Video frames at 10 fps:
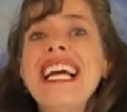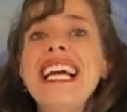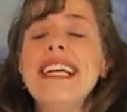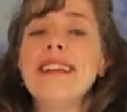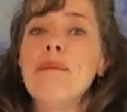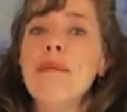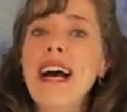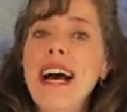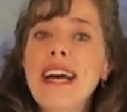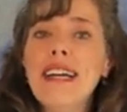in the
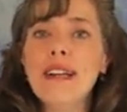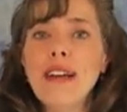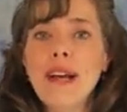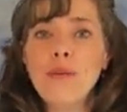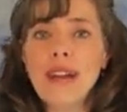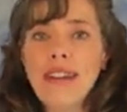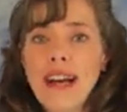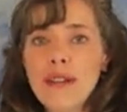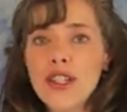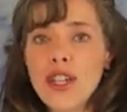back and with
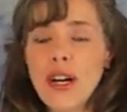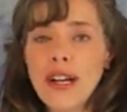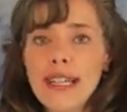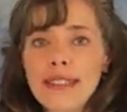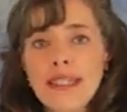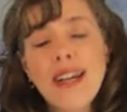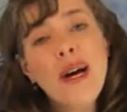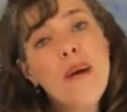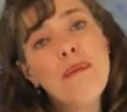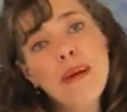how the dog has
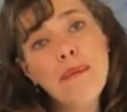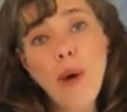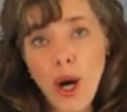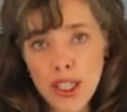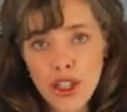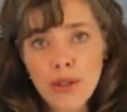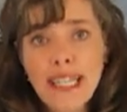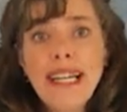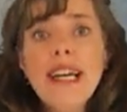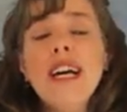been
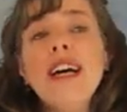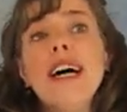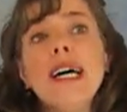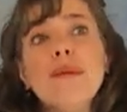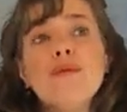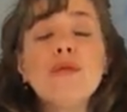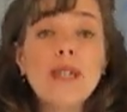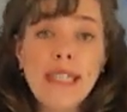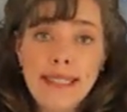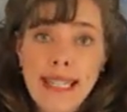posturing for
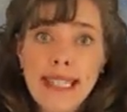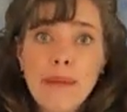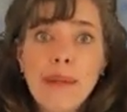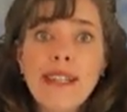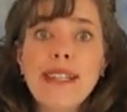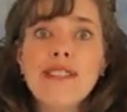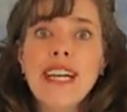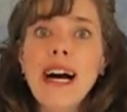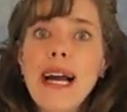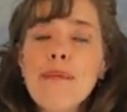an extended period of
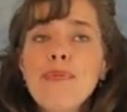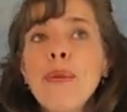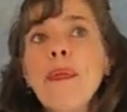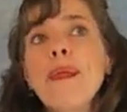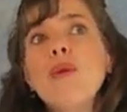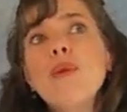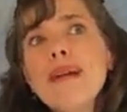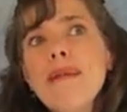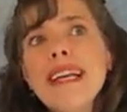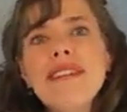time.
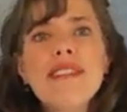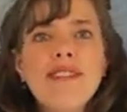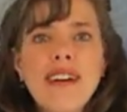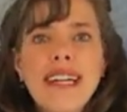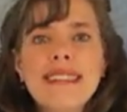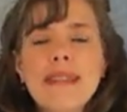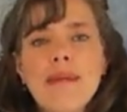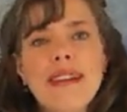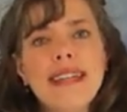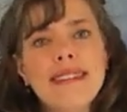We might even find some
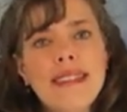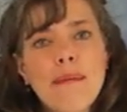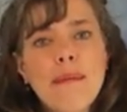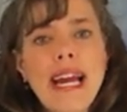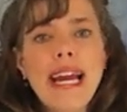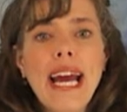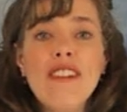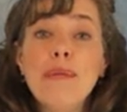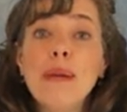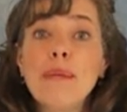things that may
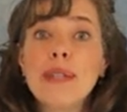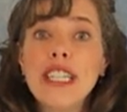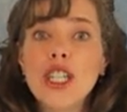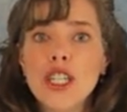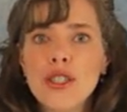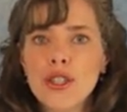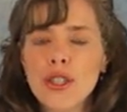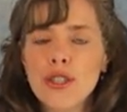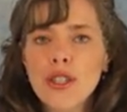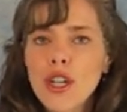have been
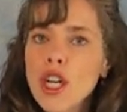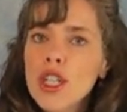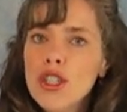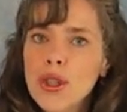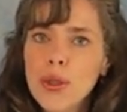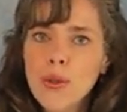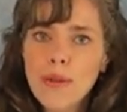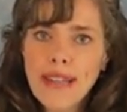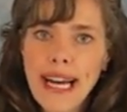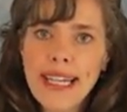precursors to
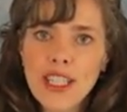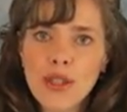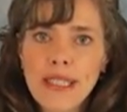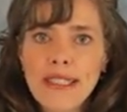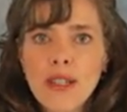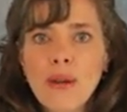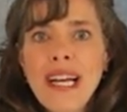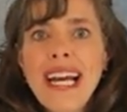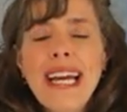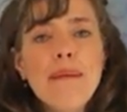that injury. So
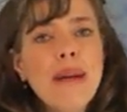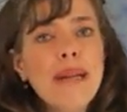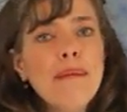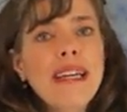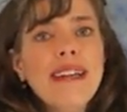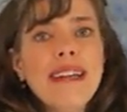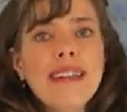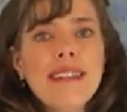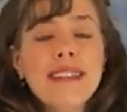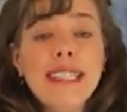it might be that
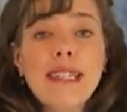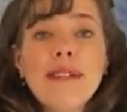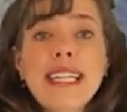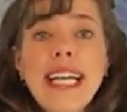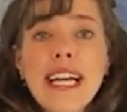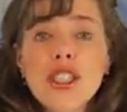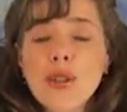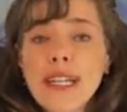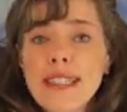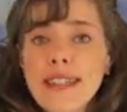the sacroiliac
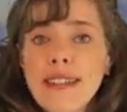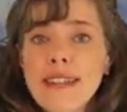joint